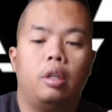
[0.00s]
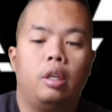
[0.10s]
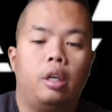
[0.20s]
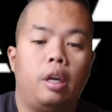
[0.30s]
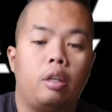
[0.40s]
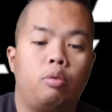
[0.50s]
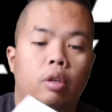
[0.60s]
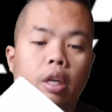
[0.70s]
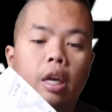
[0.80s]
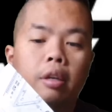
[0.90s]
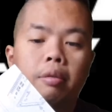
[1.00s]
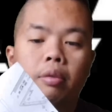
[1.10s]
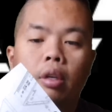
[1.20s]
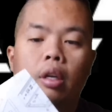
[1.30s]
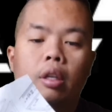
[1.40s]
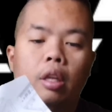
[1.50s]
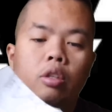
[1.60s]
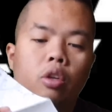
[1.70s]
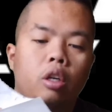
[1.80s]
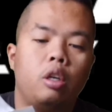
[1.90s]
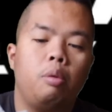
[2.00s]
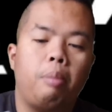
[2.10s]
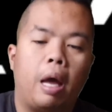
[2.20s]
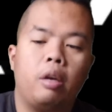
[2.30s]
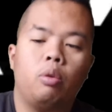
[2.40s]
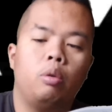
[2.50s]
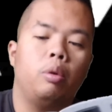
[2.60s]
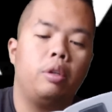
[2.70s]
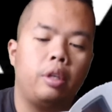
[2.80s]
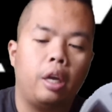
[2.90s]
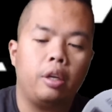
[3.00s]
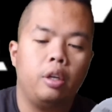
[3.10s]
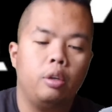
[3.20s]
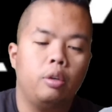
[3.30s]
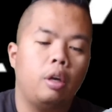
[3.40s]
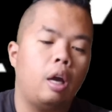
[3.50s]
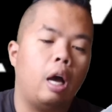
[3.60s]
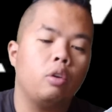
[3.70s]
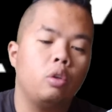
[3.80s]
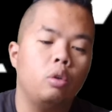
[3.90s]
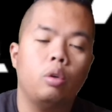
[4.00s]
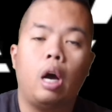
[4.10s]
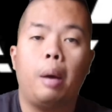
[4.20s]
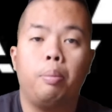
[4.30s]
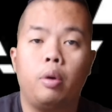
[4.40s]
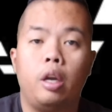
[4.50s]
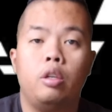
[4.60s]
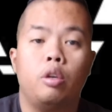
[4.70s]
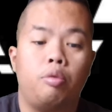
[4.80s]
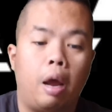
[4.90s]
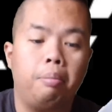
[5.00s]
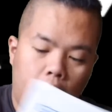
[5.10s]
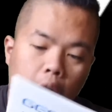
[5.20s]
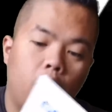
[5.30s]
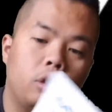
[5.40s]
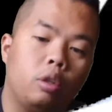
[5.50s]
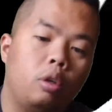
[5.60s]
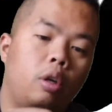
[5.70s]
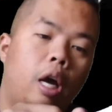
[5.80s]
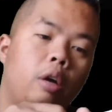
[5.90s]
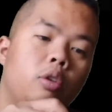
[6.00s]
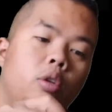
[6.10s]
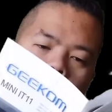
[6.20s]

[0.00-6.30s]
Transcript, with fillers: And that's really it. The instruction manual will tell you how to upgrade your RAM and also how to